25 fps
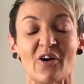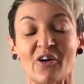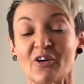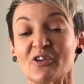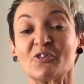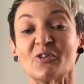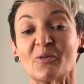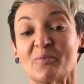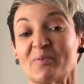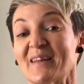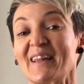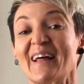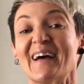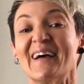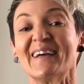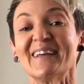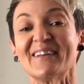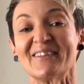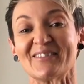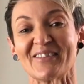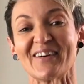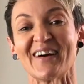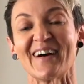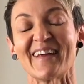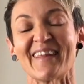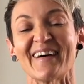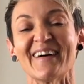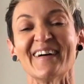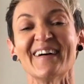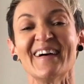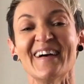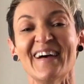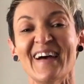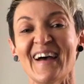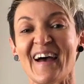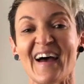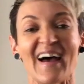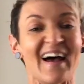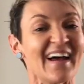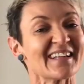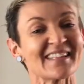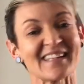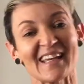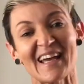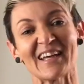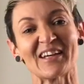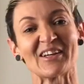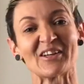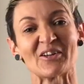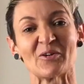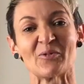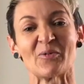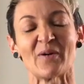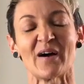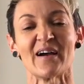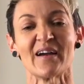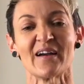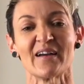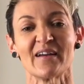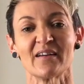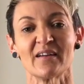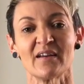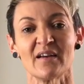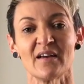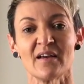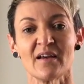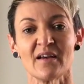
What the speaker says: on your plate rather, and take it away.